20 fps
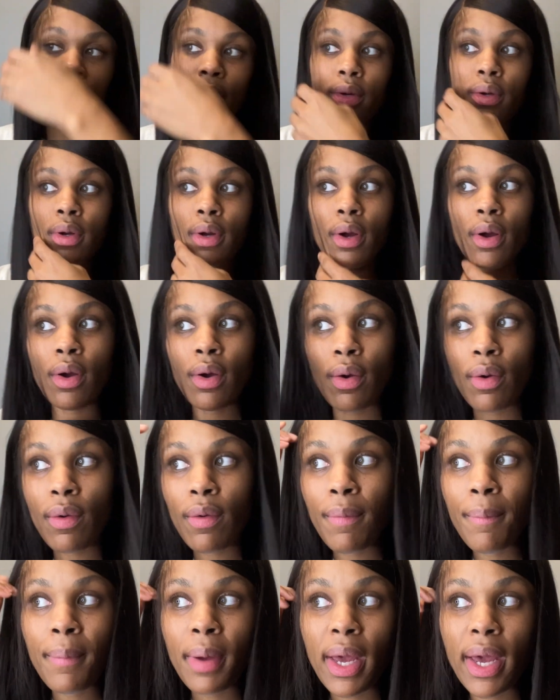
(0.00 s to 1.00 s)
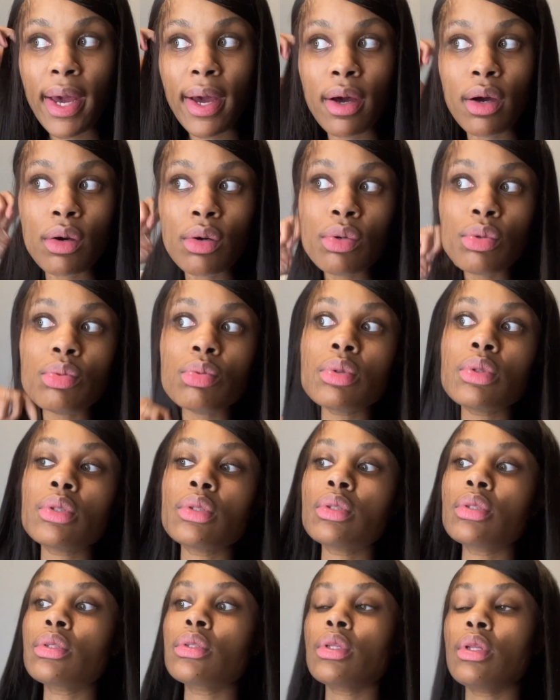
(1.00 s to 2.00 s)
comb out
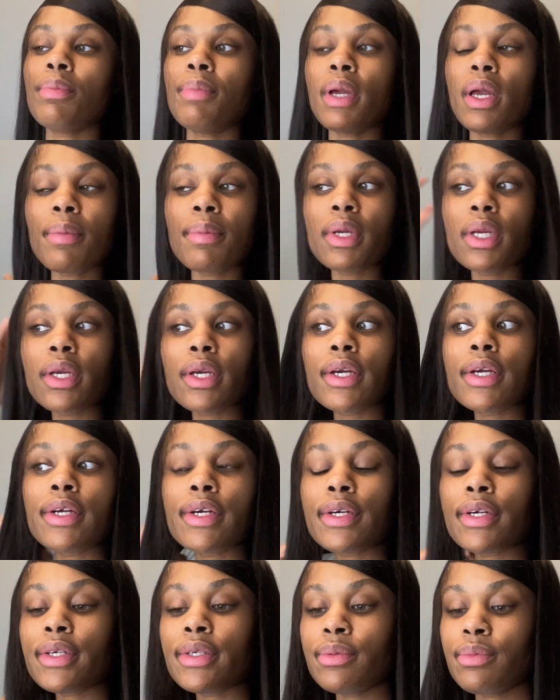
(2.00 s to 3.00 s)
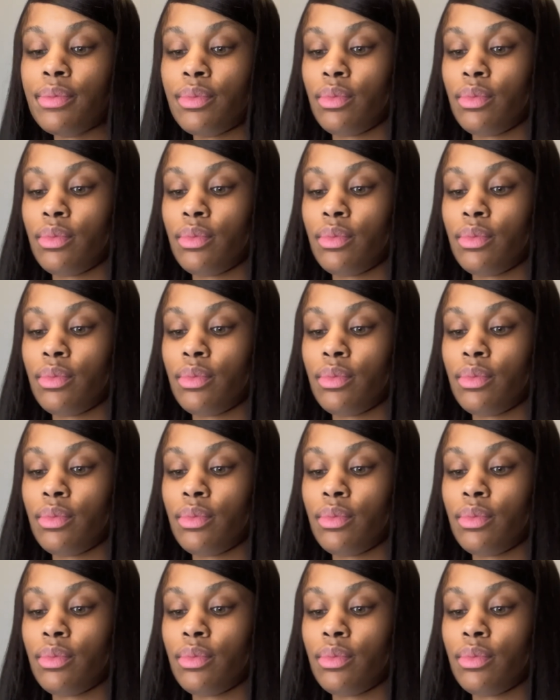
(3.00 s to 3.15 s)
the baby hair.